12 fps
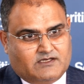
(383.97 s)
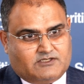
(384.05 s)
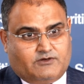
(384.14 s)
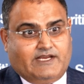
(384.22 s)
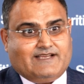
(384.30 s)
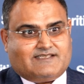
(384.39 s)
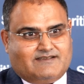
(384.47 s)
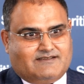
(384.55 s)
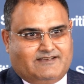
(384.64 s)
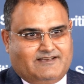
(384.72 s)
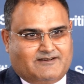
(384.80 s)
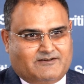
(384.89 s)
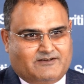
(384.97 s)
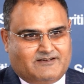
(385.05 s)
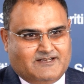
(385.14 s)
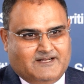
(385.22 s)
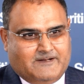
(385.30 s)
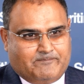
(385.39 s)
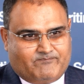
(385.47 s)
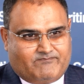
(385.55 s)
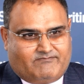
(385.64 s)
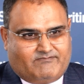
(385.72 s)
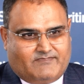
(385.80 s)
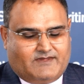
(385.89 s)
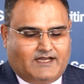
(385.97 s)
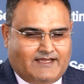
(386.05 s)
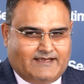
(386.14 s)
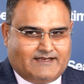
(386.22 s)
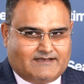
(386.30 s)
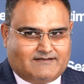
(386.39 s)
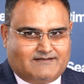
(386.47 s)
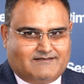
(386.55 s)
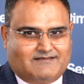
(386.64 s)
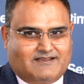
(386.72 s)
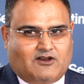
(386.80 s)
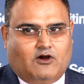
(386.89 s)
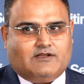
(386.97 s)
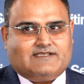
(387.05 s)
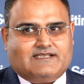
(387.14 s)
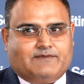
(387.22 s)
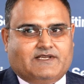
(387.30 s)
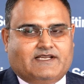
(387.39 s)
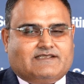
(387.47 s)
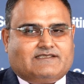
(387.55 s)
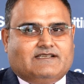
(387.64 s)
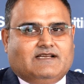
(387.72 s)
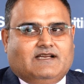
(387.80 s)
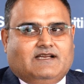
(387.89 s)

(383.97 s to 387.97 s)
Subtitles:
So yes, you know, I think the concept is,